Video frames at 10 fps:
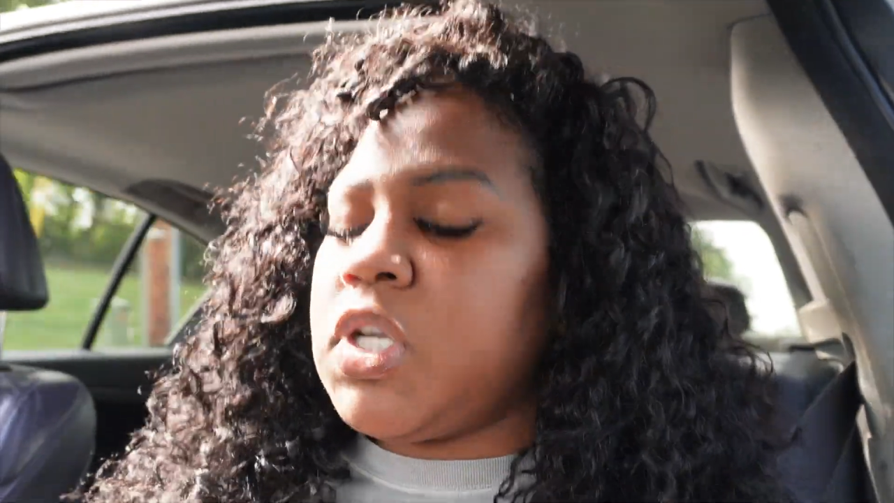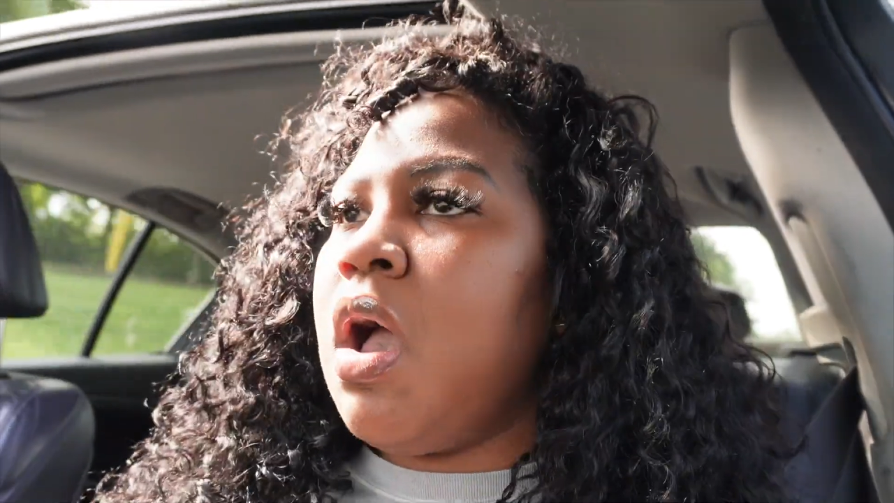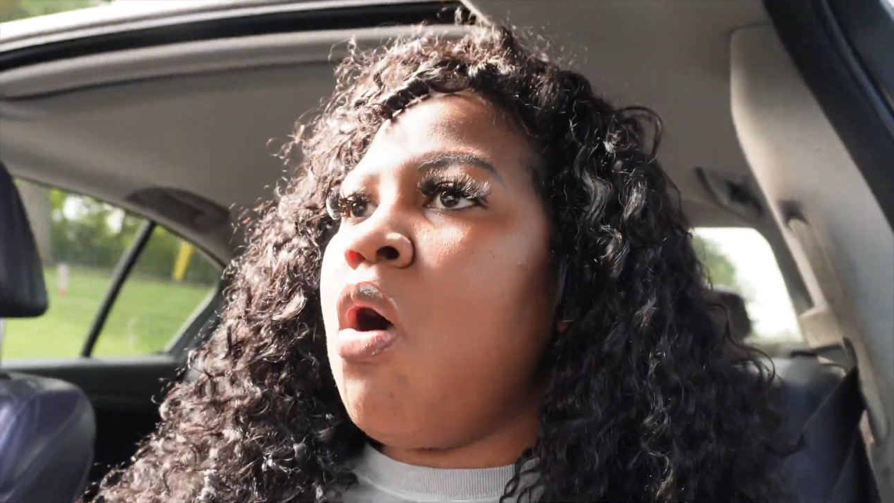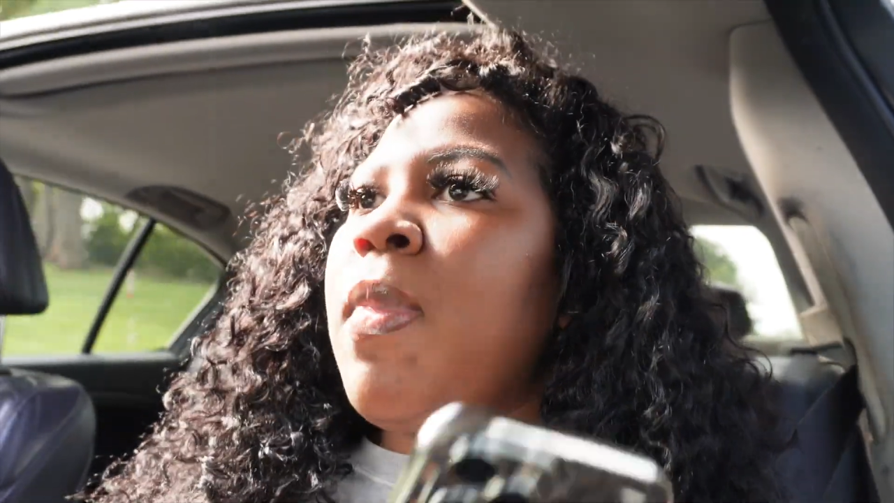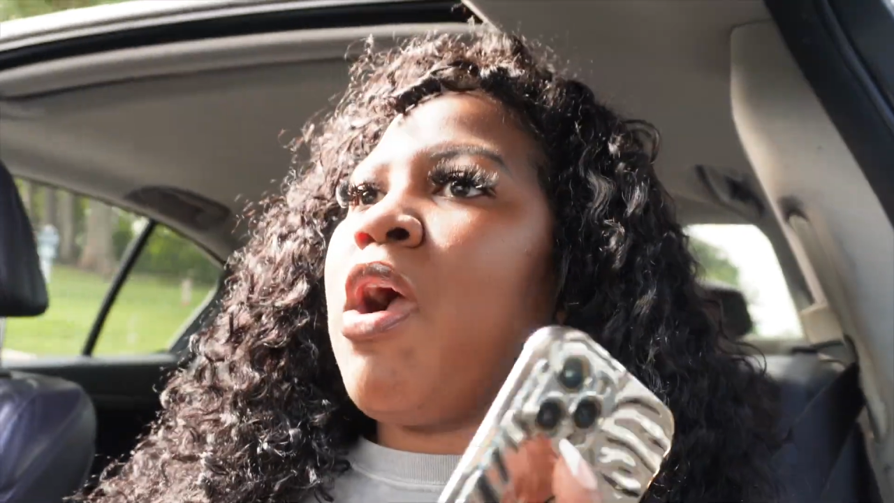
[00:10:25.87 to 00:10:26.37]

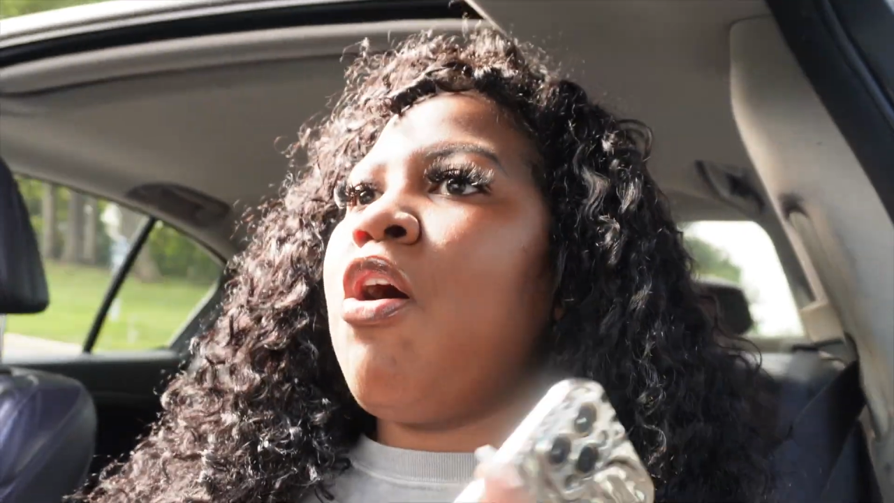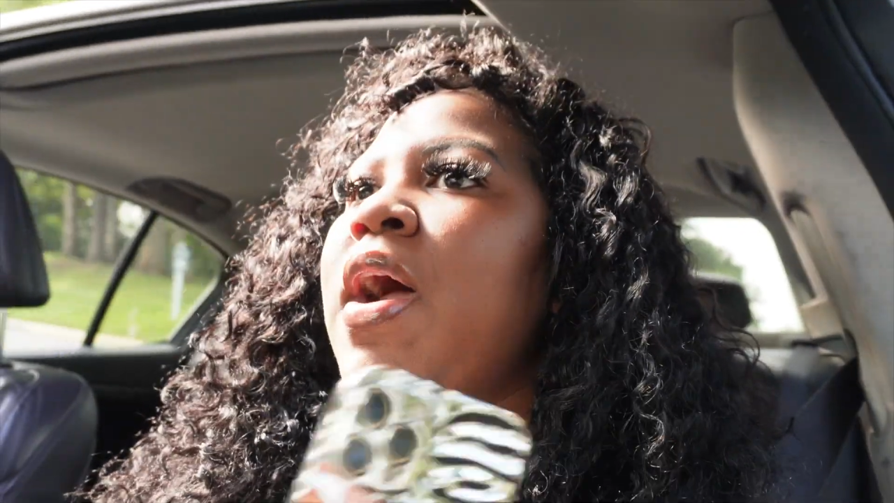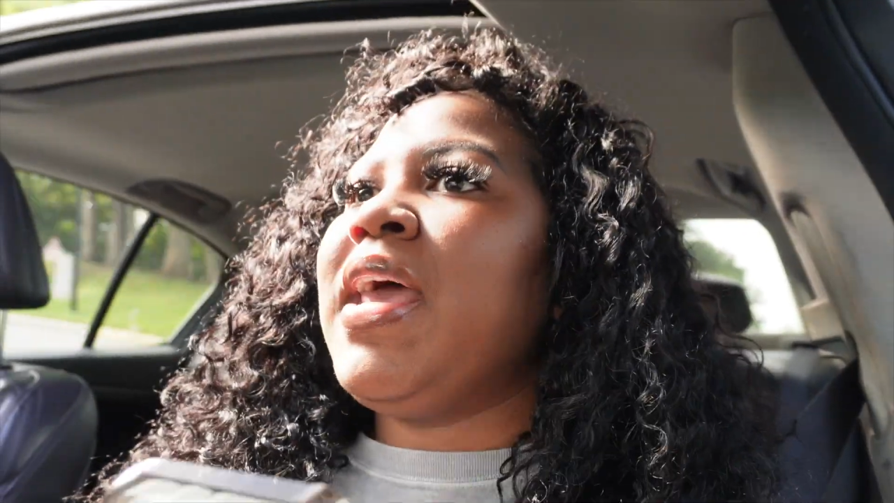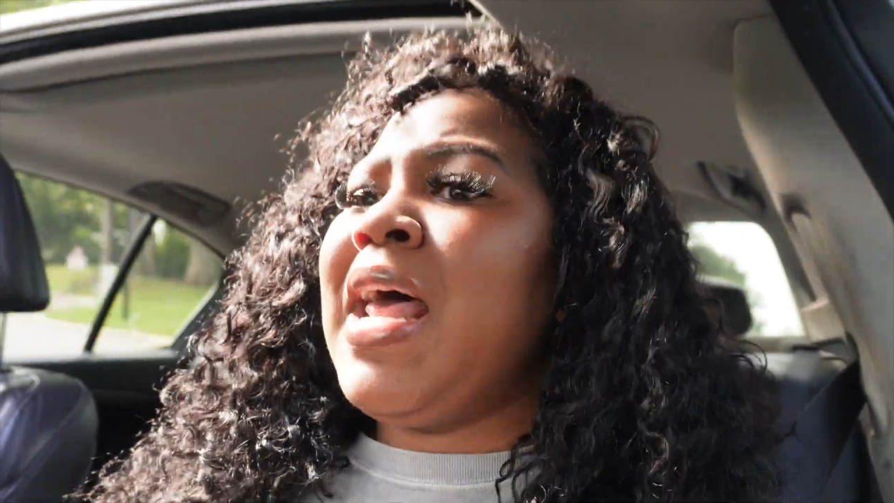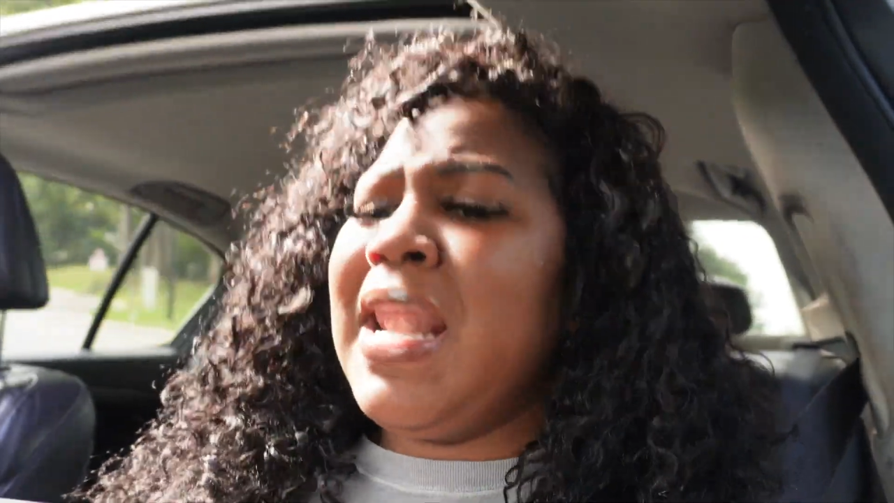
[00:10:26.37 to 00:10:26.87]
Oh my god,
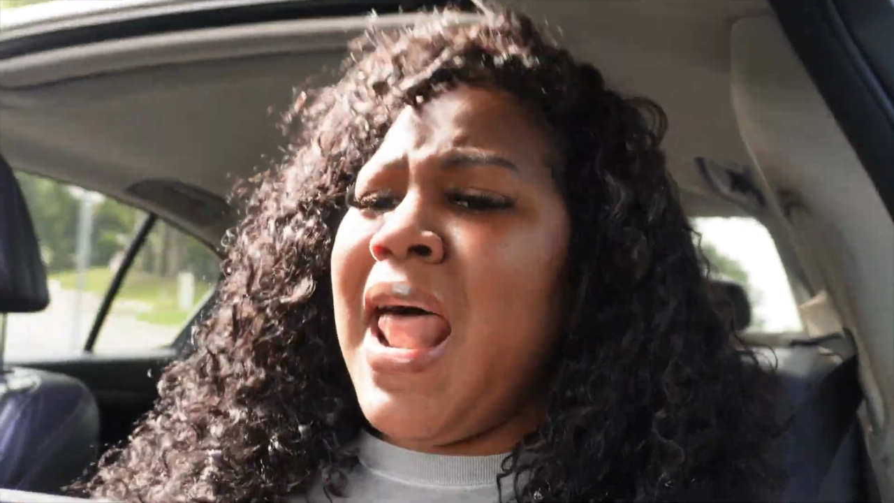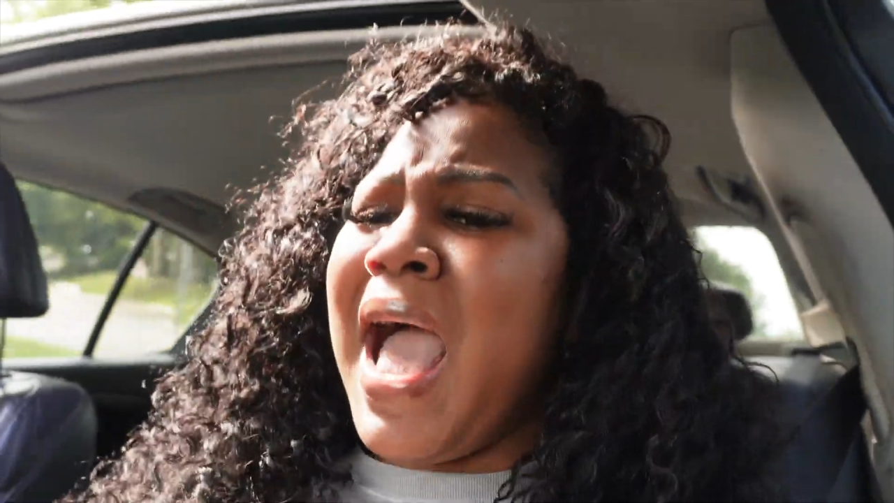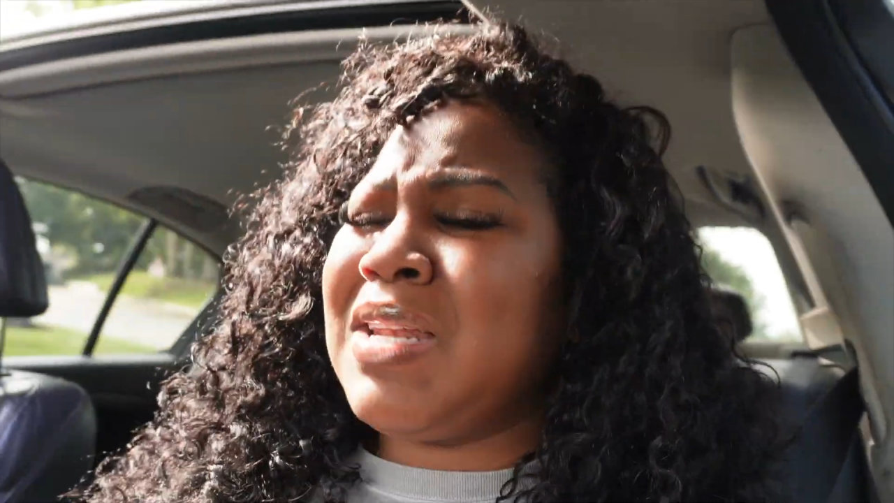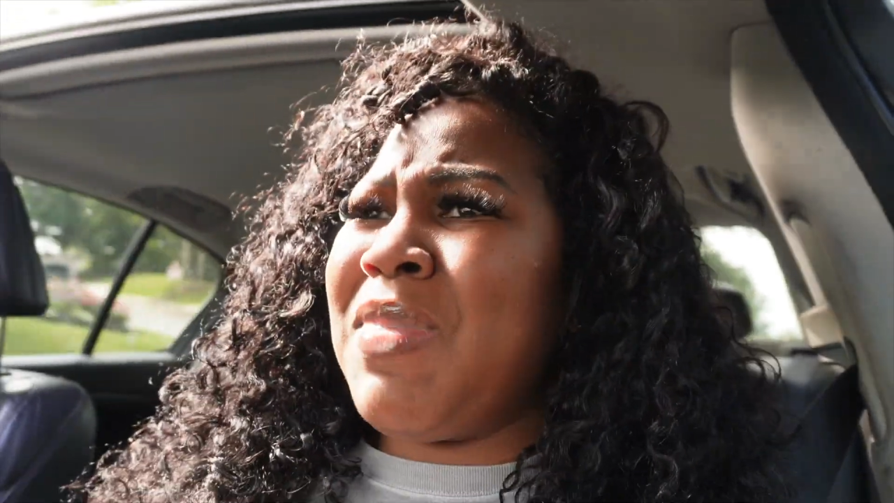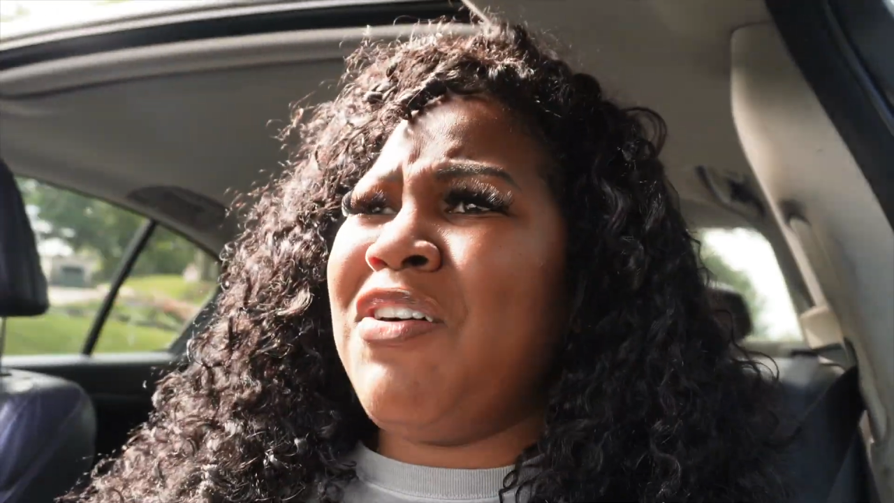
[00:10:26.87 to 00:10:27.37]
and I
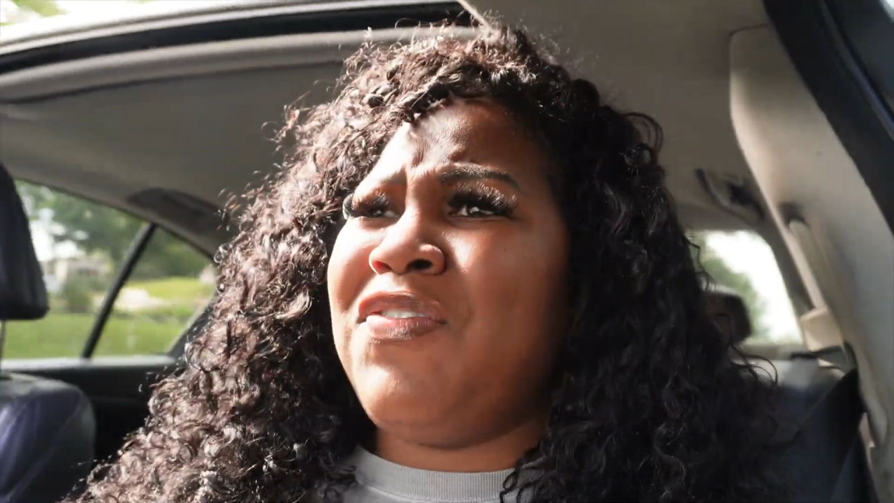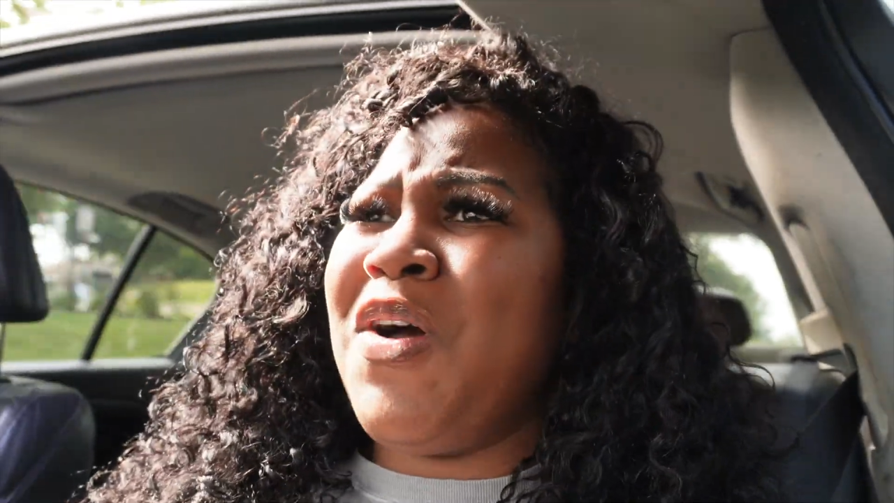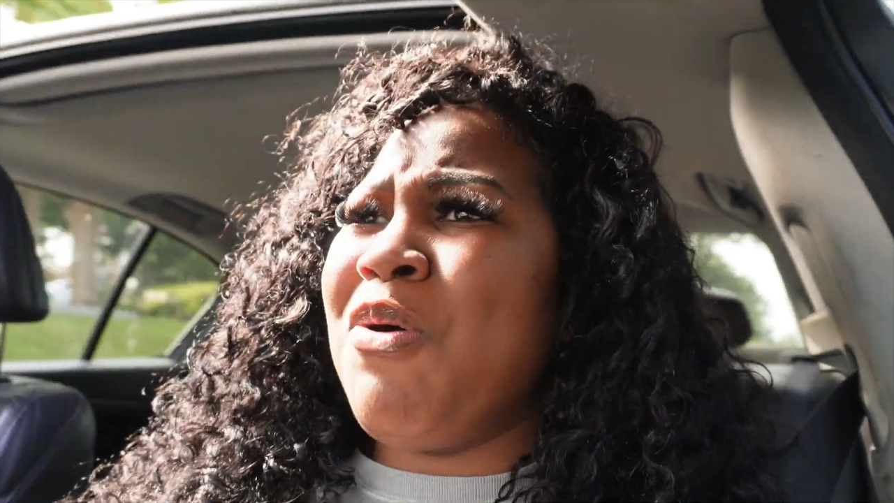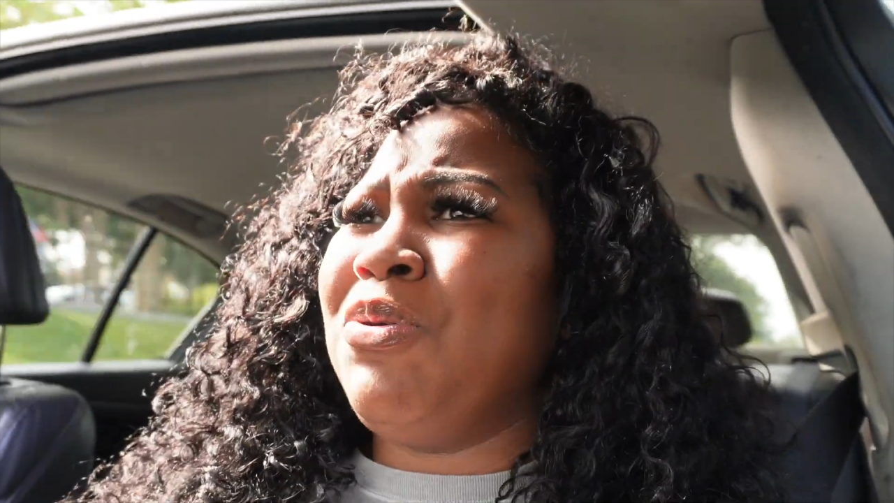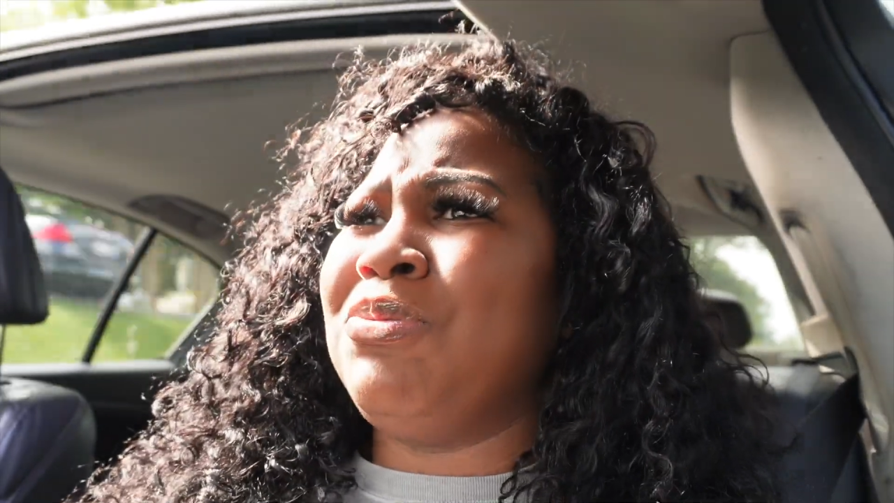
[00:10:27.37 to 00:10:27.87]
locked my
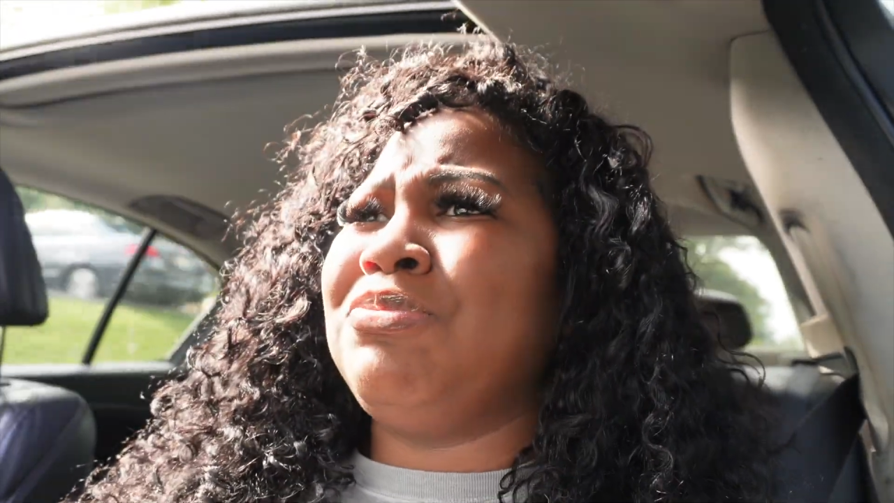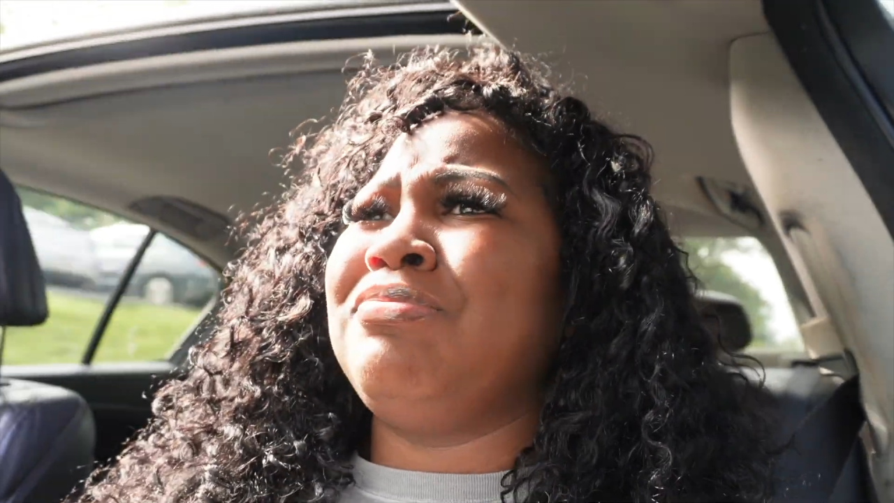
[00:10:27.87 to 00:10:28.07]
phone.